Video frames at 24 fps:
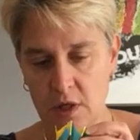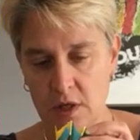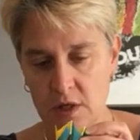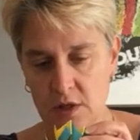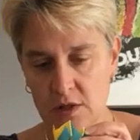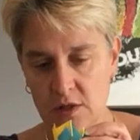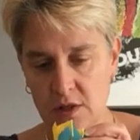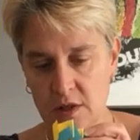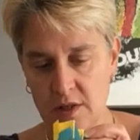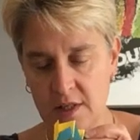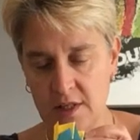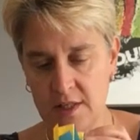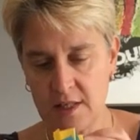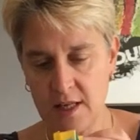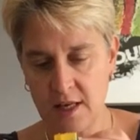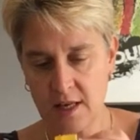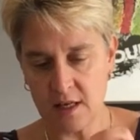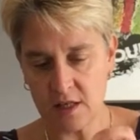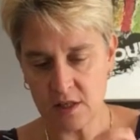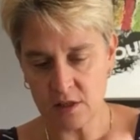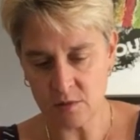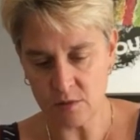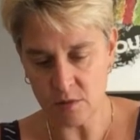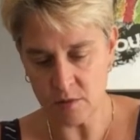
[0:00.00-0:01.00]
So the
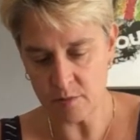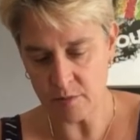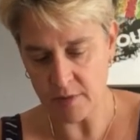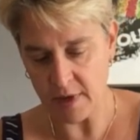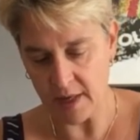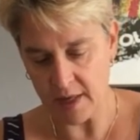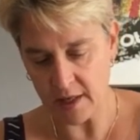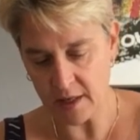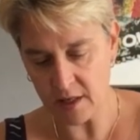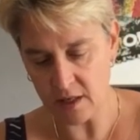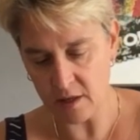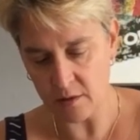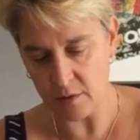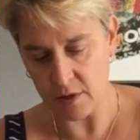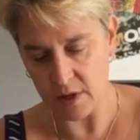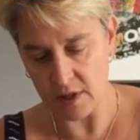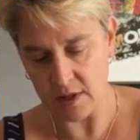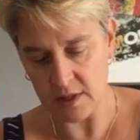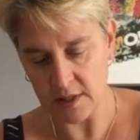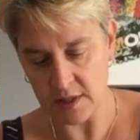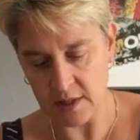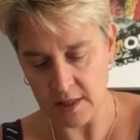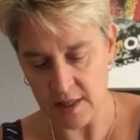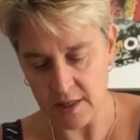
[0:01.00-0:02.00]
next one back, we
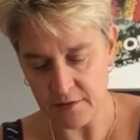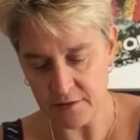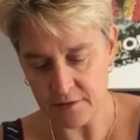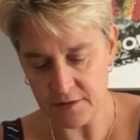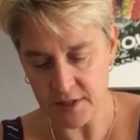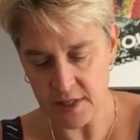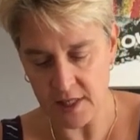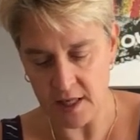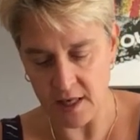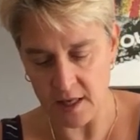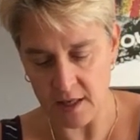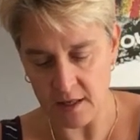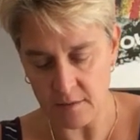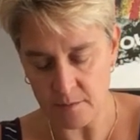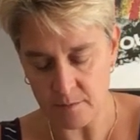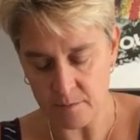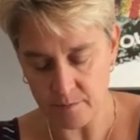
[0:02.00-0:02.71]
lift it in